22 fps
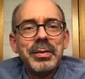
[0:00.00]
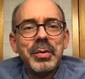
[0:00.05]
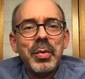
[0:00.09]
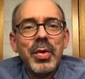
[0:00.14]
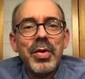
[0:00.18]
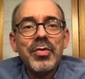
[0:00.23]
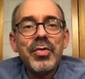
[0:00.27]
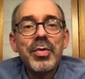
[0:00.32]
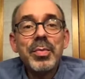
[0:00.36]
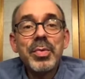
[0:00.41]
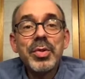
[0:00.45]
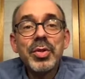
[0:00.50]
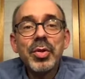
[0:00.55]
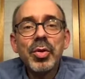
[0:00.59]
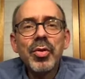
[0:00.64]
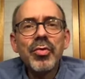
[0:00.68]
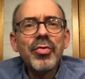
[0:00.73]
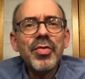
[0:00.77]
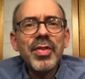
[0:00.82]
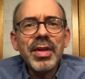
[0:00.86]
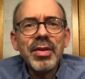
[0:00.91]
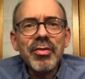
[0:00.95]
We've
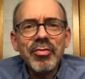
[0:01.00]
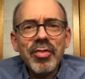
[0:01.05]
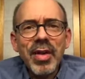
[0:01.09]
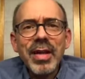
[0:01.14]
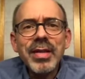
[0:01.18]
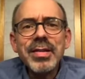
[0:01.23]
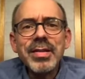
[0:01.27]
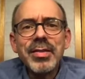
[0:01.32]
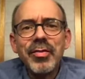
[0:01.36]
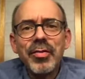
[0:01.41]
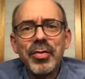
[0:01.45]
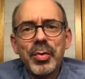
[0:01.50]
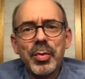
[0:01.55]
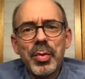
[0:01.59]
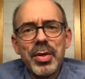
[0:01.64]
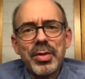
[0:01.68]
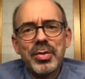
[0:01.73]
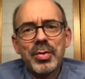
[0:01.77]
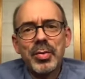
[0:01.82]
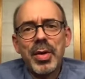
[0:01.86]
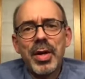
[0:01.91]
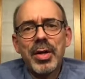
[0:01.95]
observed the event of the
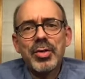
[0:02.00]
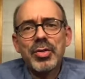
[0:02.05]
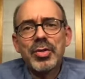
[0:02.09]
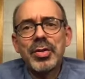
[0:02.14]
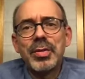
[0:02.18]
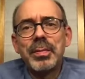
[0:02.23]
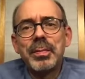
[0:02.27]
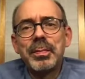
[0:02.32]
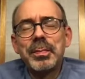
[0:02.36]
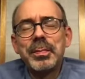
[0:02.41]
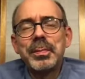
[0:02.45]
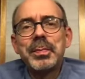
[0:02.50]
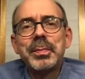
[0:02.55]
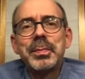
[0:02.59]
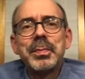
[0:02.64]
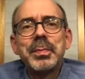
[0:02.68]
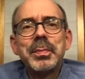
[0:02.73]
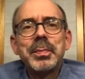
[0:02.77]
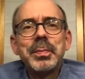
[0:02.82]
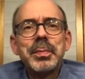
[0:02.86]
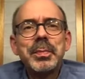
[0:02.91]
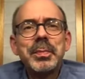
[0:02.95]
resurrection,
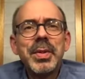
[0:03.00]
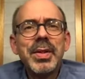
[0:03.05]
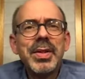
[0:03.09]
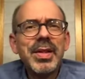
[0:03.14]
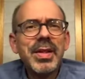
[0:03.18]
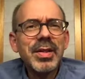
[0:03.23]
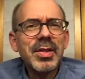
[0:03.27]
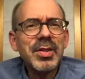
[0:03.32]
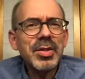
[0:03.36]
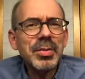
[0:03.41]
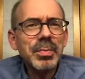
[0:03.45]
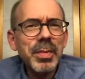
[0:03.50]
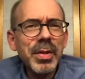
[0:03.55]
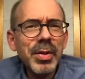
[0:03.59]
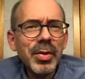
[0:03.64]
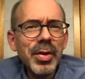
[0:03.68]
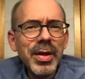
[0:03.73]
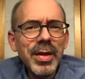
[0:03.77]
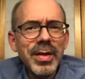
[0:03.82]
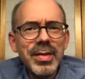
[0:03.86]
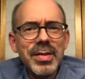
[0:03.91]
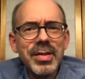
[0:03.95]
but the
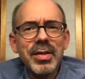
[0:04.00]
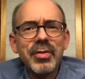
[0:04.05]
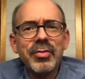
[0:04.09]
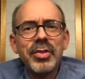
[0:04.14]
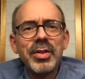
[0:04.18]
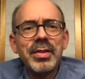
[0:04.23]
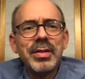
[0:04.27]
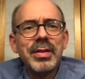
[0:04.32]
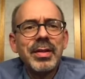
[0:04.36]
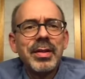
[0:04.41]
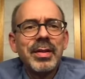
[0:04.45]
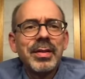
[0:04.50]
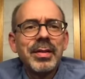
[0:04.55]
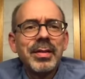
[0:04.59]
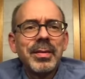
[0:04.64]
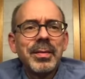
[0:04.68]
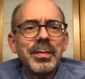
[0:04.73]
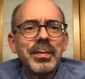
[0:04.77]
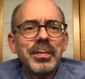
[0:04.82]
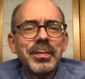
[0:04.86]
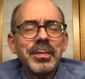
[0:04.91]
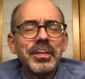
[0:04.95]
experience of it,
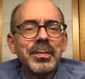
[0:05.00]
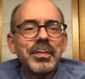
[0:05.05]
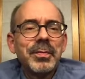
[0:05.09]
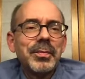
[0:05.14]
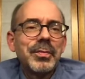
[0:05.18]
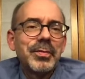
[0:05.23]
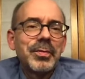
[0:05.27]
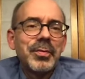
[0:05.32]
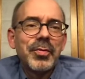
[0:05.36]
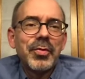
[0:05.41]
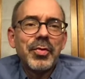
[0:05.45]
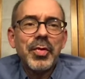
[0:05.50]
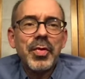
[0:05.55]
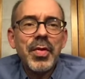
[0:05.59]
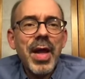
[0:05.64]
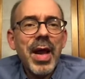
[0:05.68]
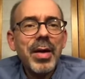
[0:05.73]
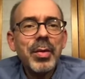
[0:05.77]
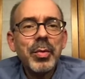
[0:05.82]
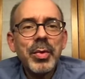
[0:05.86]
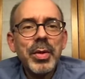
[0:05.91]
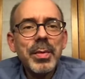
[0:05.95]
for
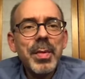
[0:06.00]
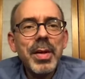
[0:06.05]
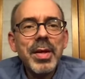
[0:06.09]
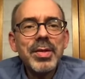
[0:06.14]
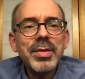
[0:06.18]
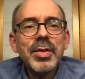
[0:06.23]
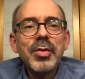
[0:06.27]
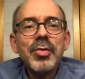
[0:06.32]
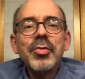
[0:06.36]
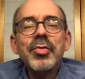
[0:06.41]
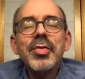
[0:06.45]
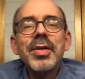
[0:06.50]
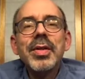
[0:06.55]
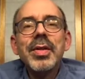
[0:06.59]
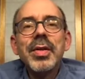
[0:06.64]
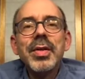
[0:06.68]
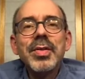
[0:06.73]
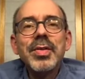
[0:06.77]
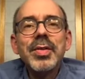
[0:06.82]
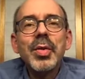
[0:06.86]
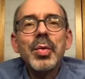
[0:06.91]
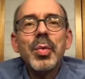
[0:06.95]
that we may still
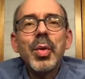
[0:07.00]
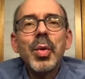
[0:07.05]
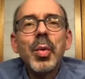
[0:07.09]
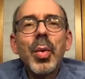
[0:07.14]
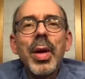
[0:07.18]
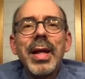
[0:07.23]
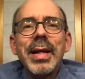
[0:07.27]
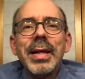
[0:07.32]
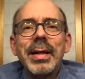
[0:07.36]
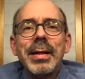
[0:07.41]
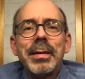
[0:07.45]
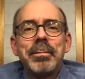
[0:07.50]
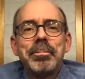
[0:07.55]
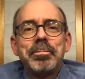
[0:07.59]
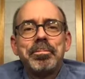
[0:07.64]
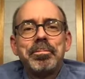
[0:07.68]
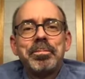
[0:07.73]
feel as though we're waiting.